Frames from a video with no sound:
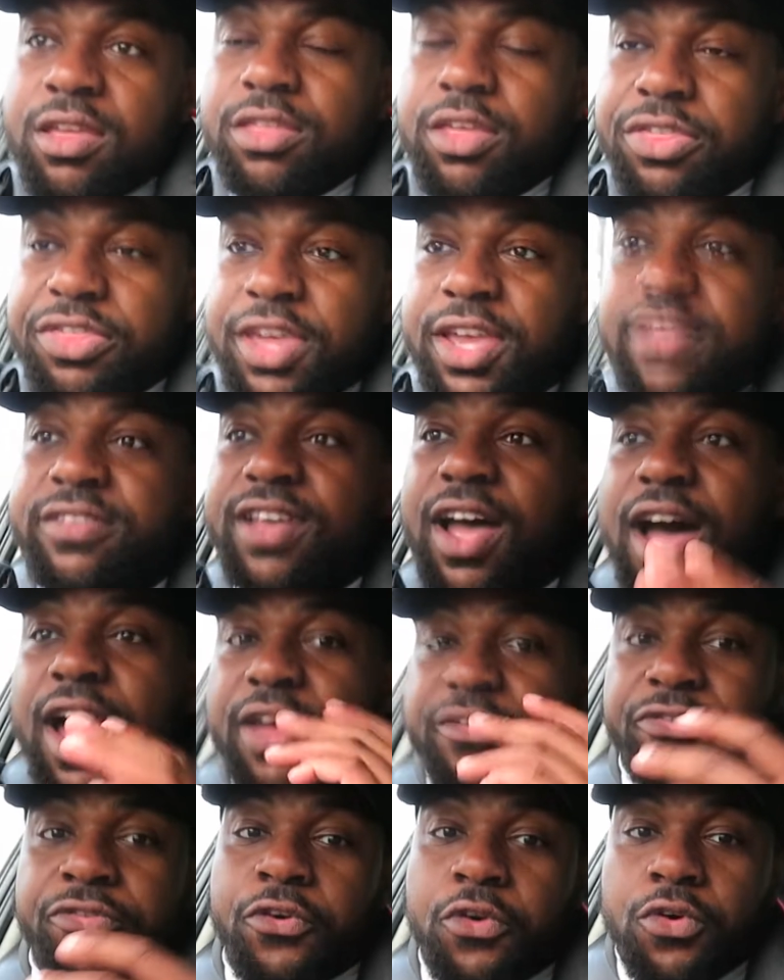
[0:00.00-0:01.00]
things that
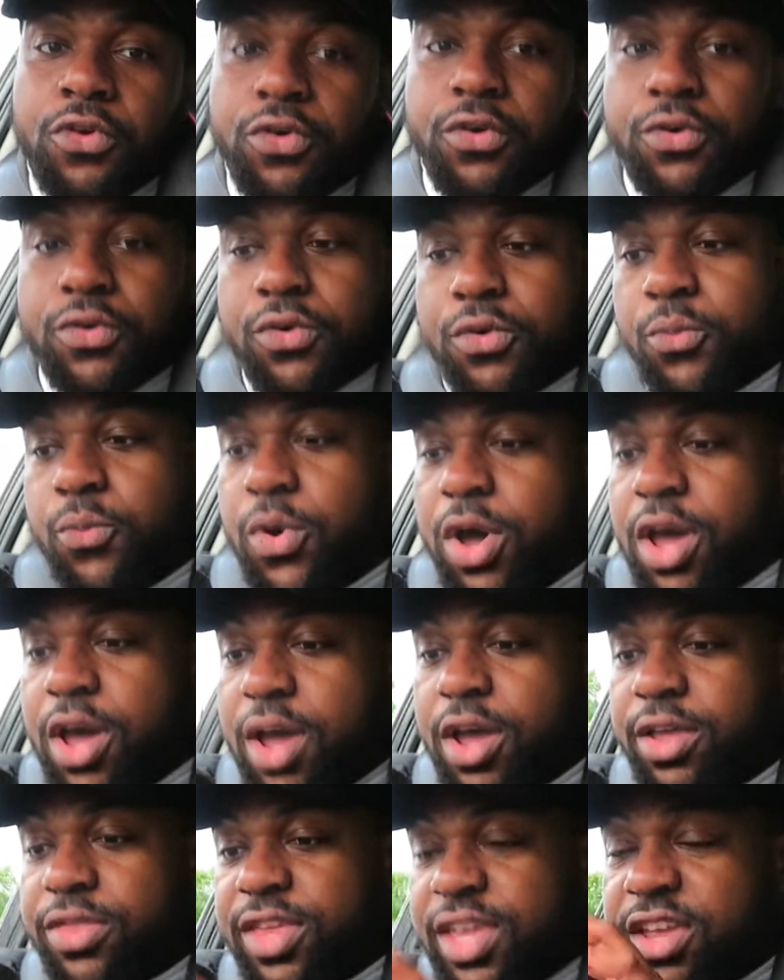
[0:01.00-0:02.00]
I thought
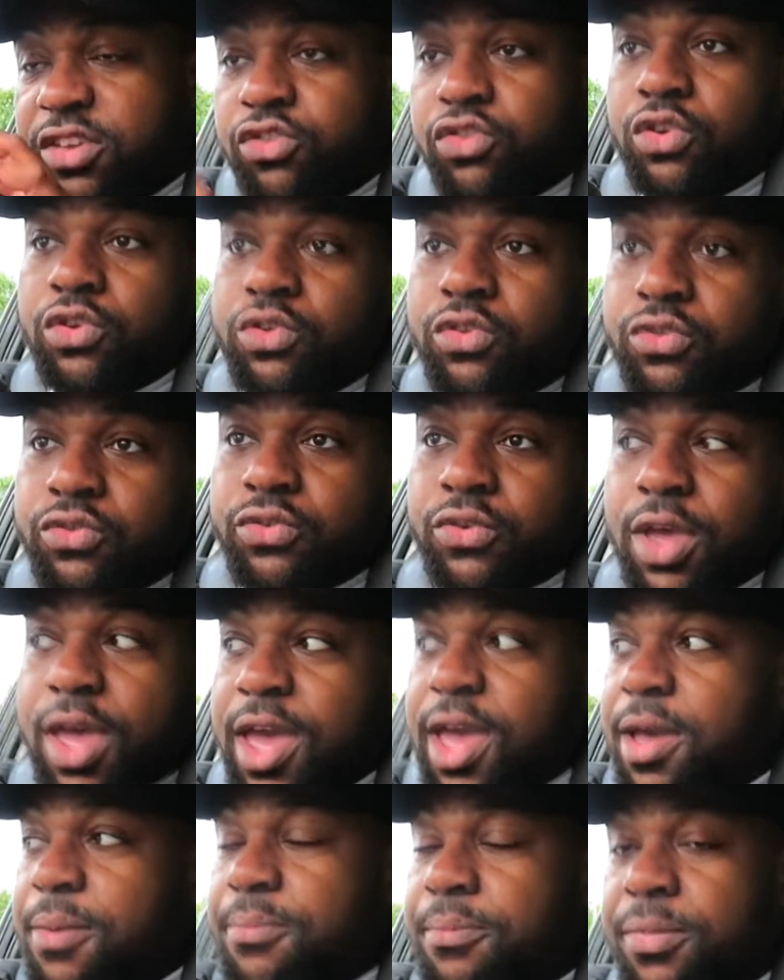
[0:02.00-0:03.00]
were the issues
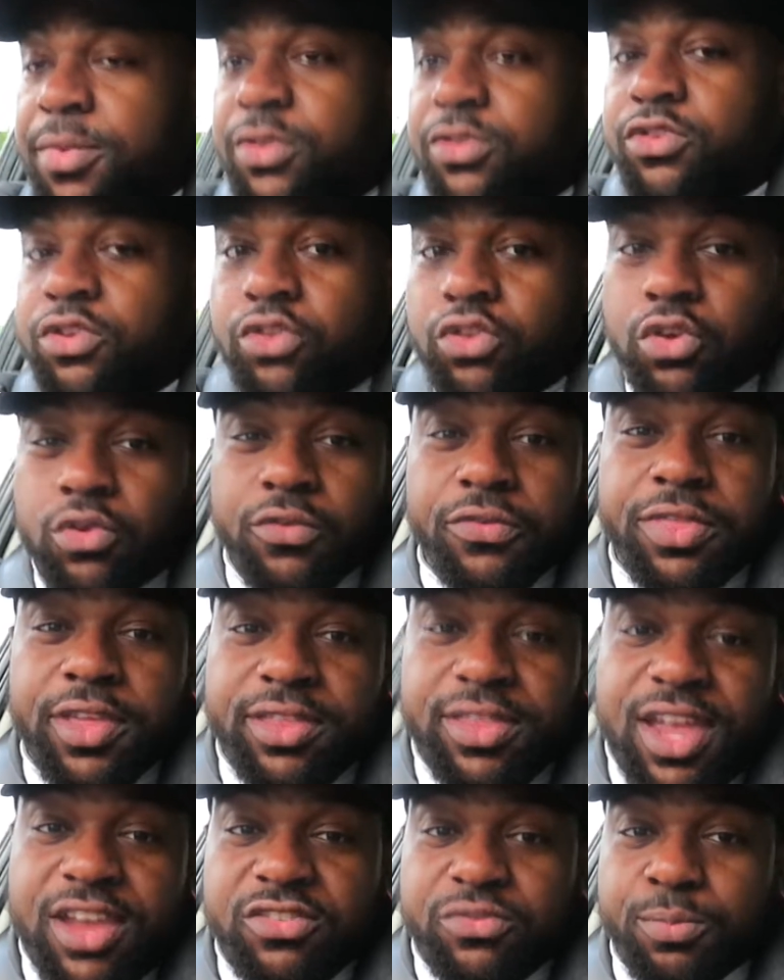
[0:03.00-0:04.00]
to do with the
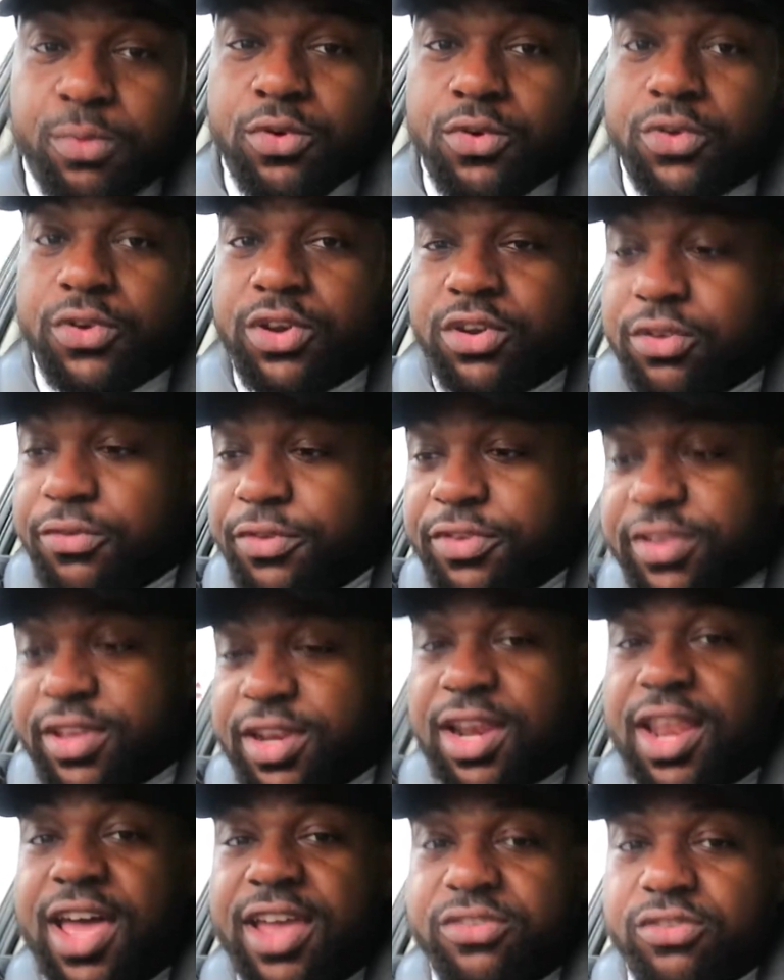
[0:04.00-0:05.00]
dashboard, and obviously
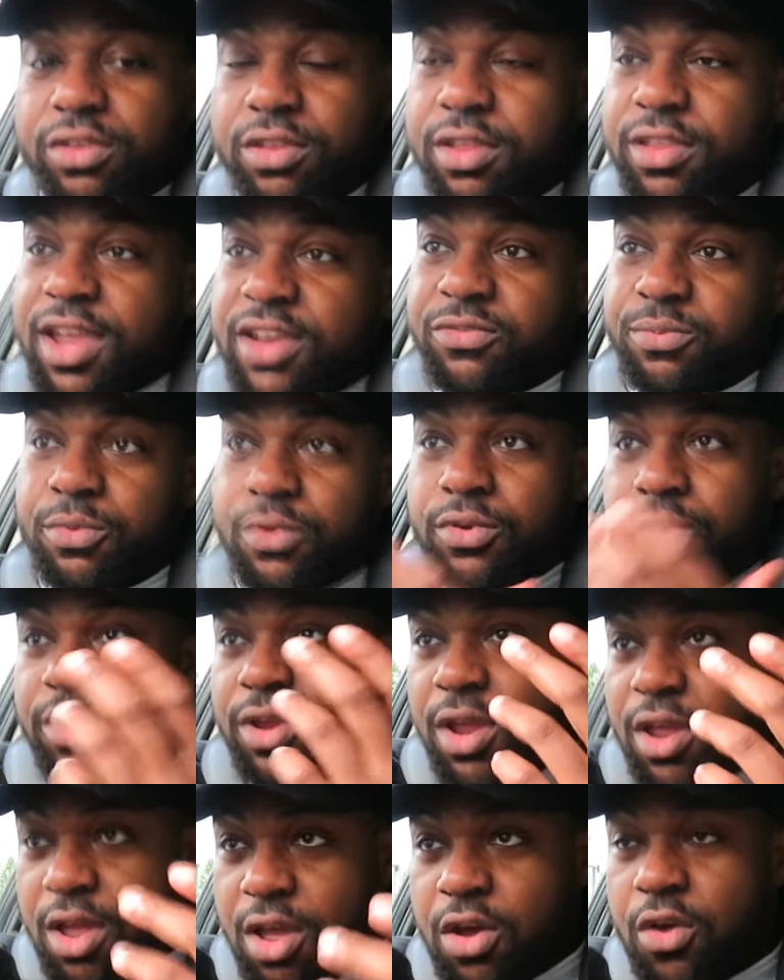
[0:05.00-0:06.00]
the lights on the dashboard
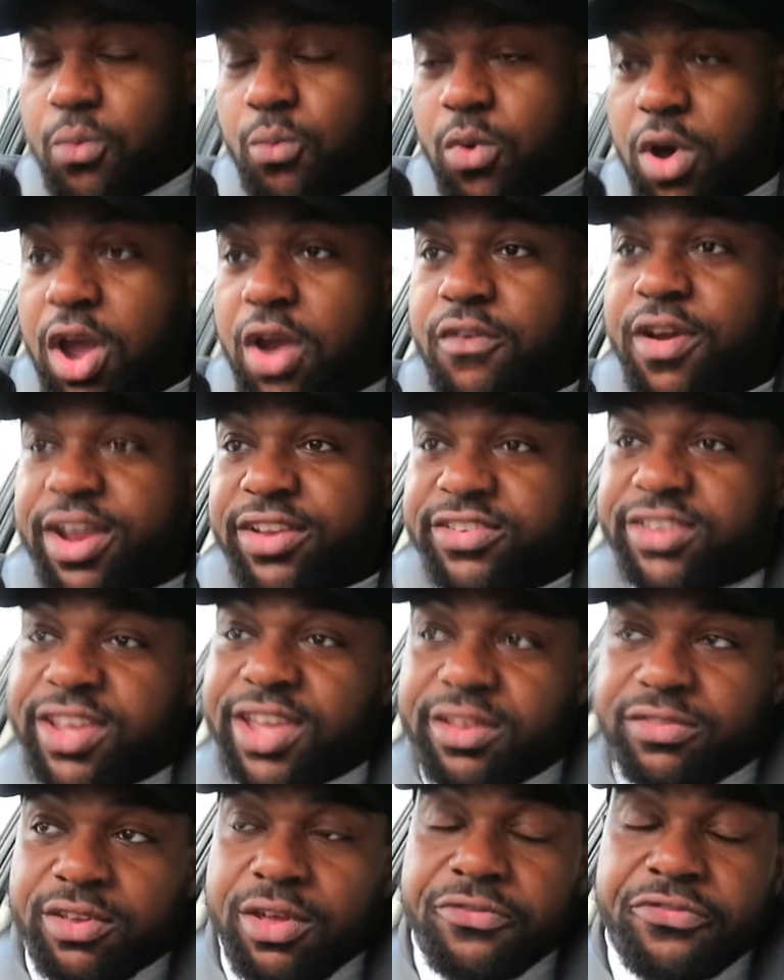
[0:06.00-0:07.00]
were actually
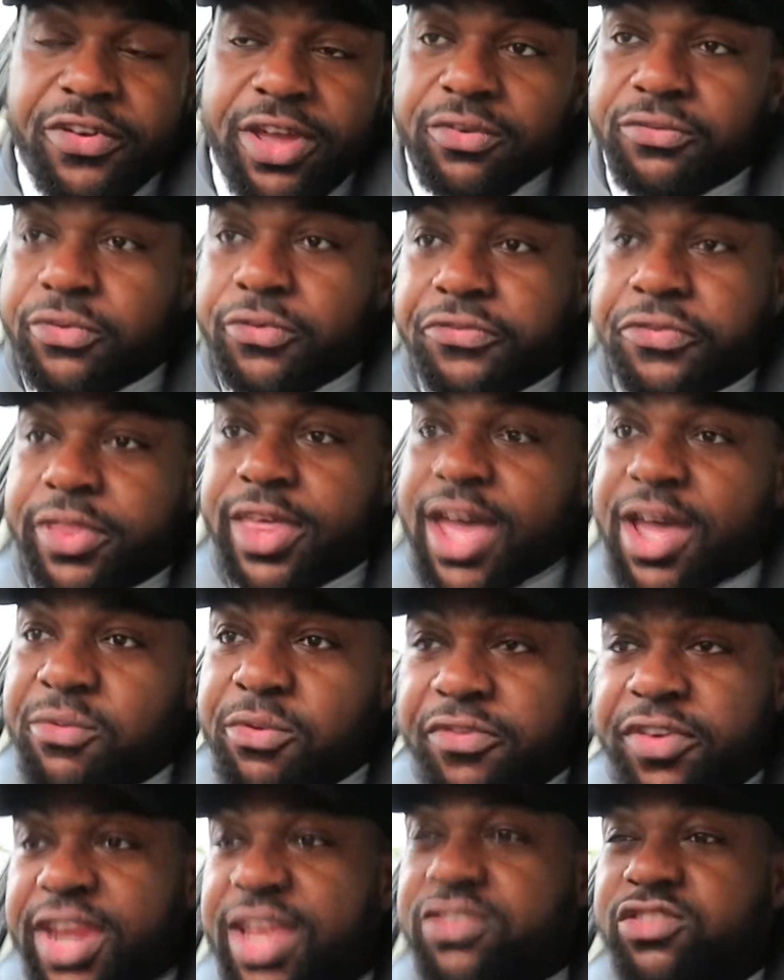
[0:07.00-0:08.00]
it, so I'm thankful for that.
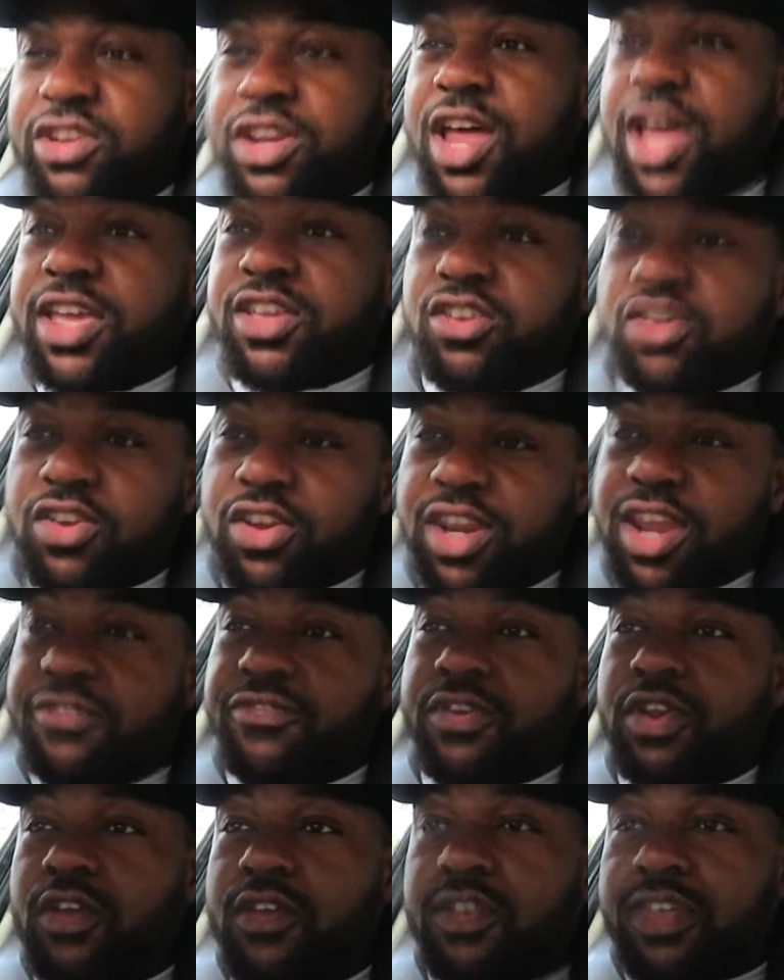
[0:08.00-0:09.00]
With an engine light, you can
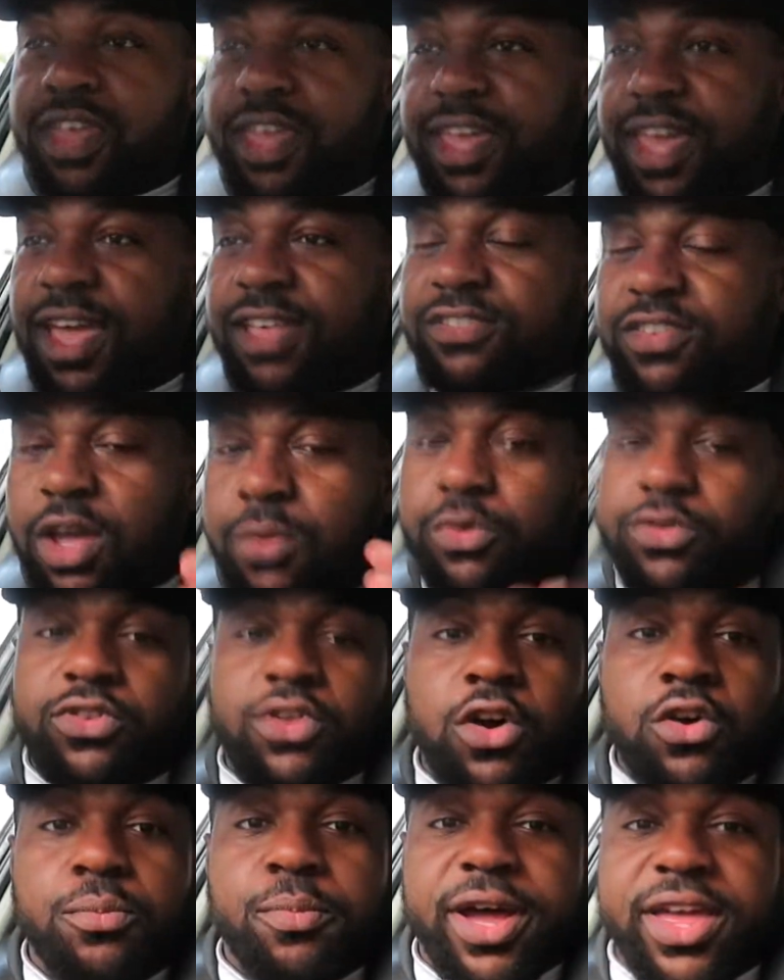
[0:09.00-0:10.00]
never know, you can guess. I was
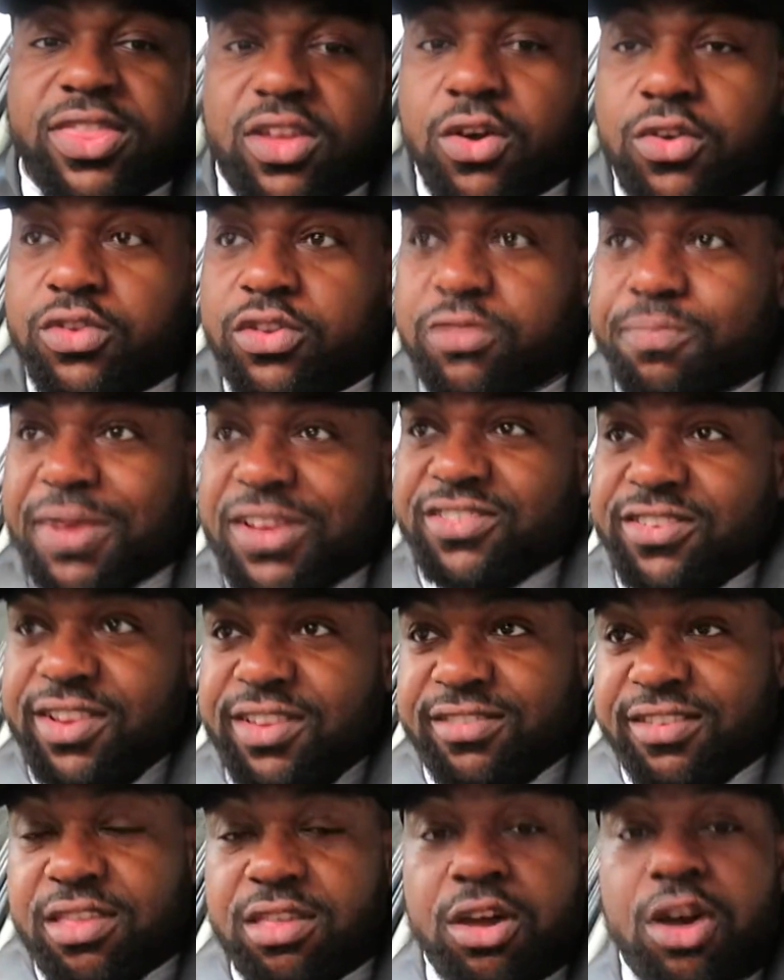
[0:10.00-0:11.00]
told by the Honda
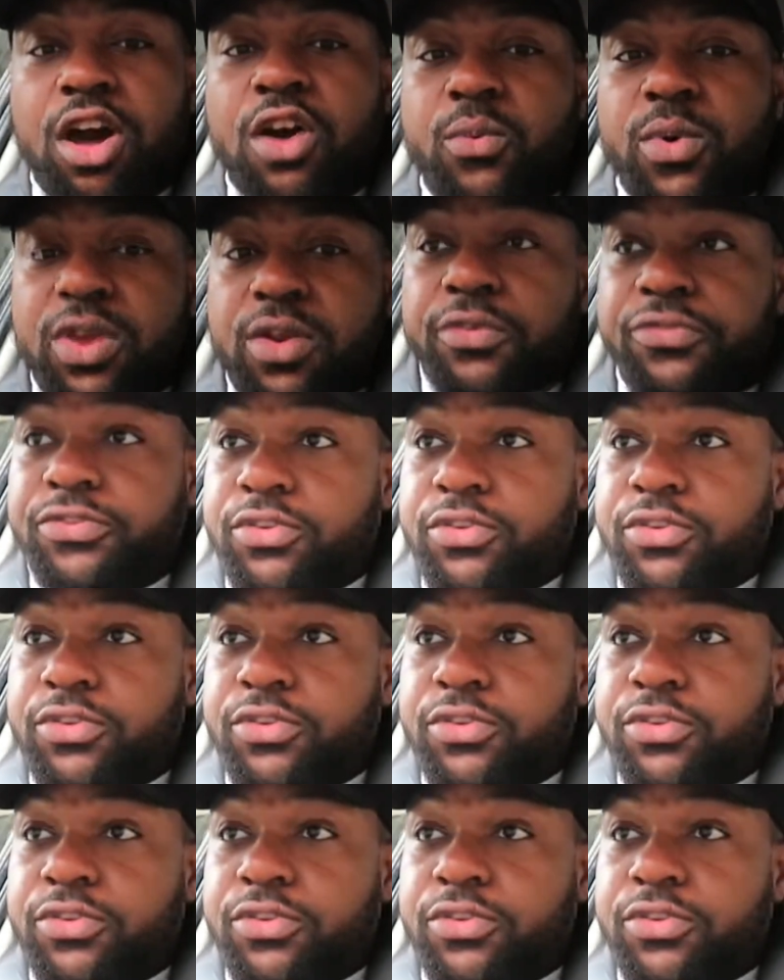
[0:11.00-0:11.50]
specialist that the car went off